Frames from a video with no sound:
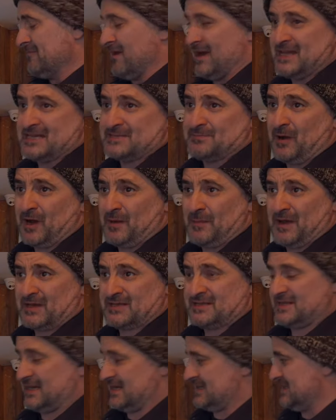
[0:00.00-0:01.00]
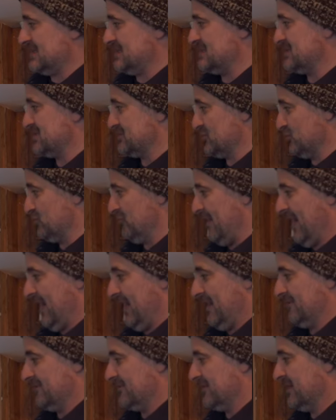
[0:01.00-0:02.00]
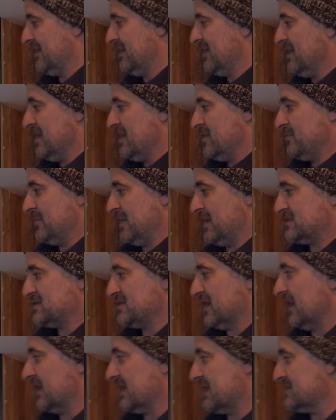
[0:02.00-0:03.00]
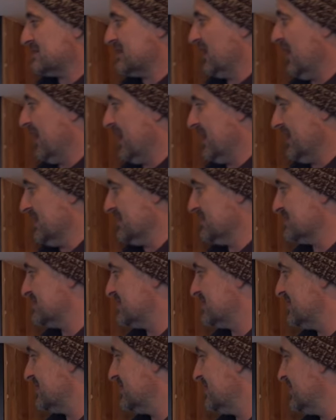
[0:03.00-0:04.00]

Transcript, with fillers: raised by about six inches all round, big chunky tyres.